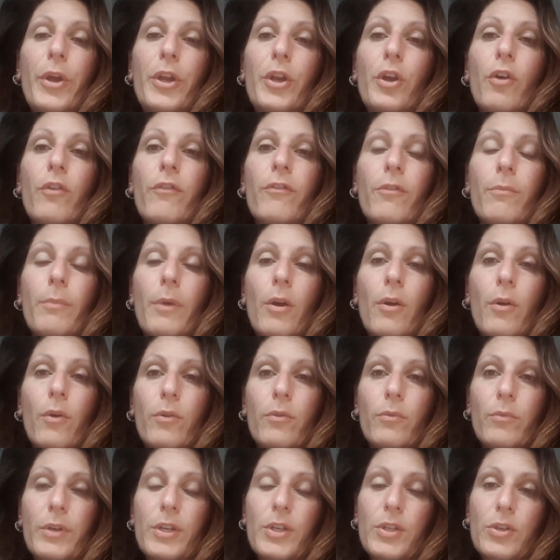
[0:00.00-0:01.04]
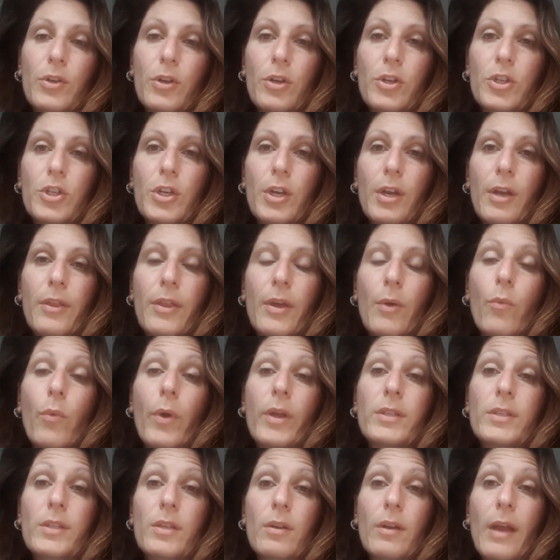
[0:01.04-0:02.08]
know from our own research that
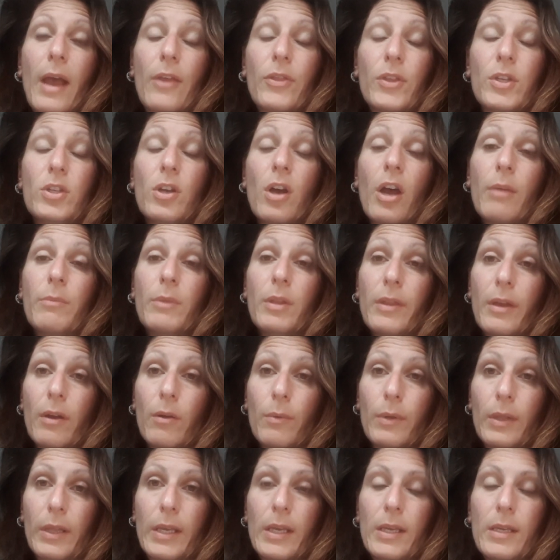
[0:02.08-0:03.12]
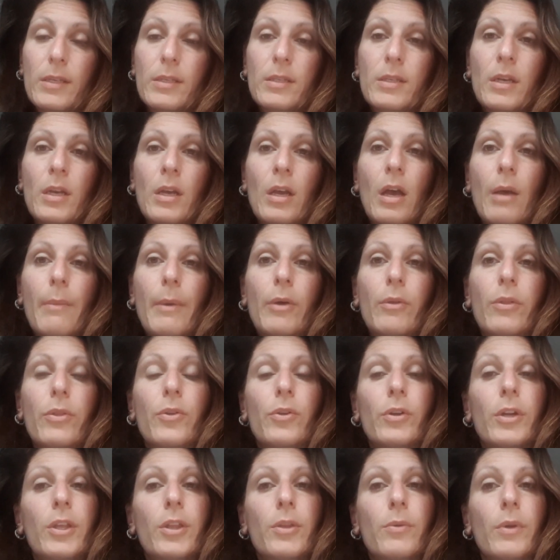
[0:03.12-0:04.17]
once they're at the time that they're released, about
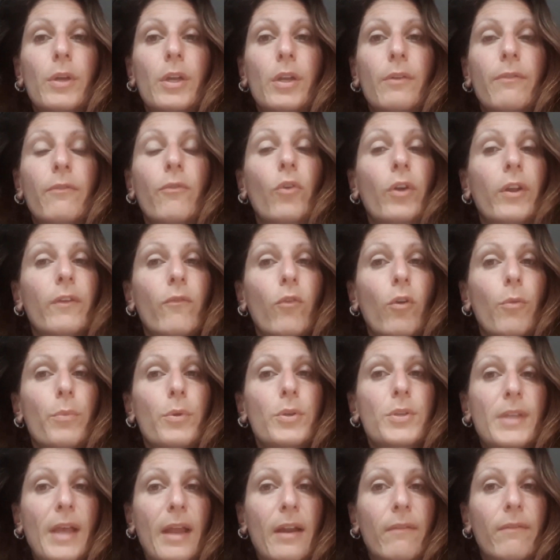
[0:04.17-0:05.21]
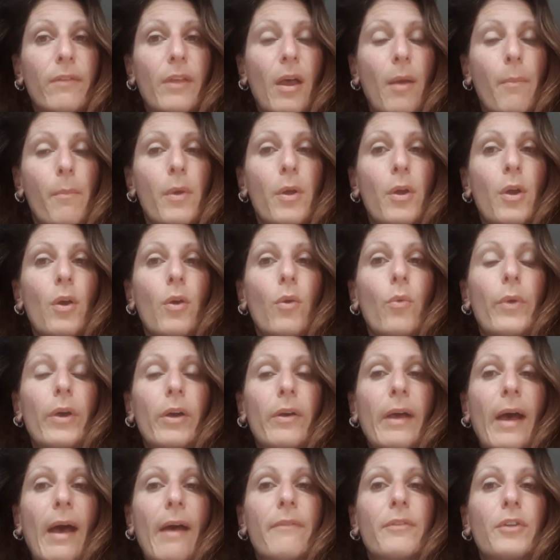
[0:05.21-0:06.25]
33 to 44% of them will
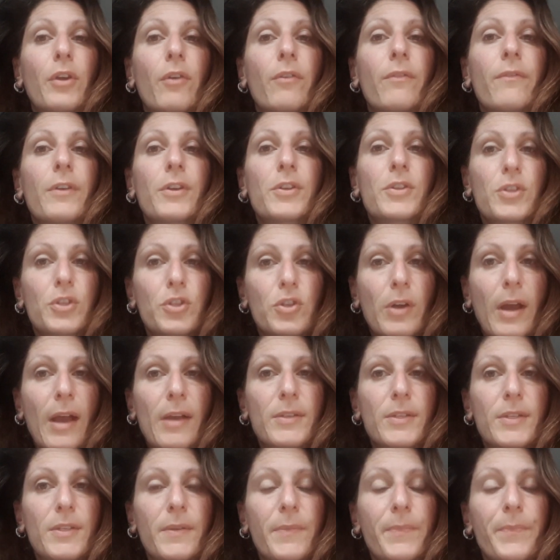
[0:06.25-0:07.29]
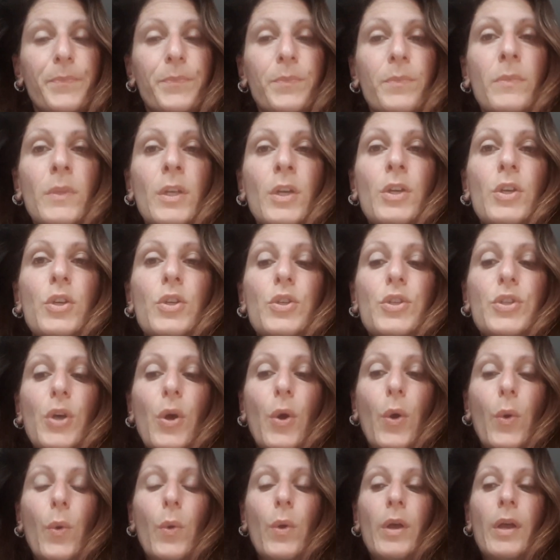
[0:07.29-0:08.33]
have no fixed address.
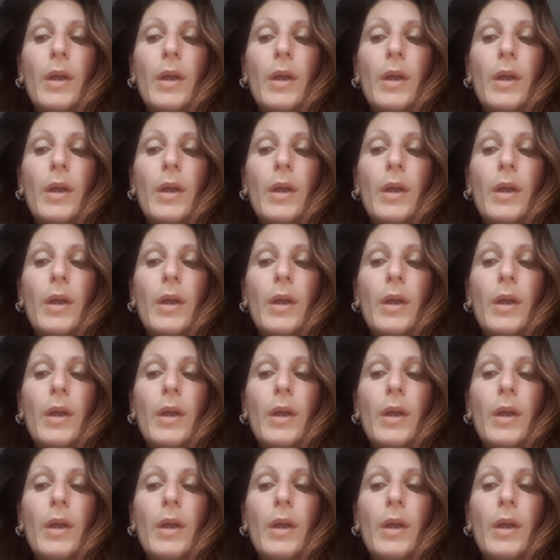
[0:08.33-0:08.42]
So